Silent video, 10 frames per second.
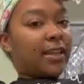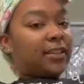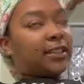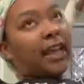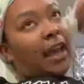
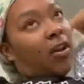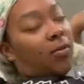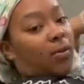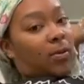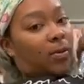
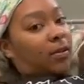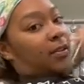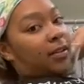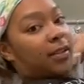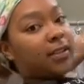
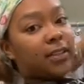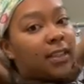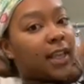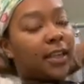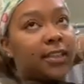towel
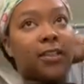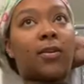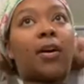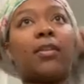to kind of soak all the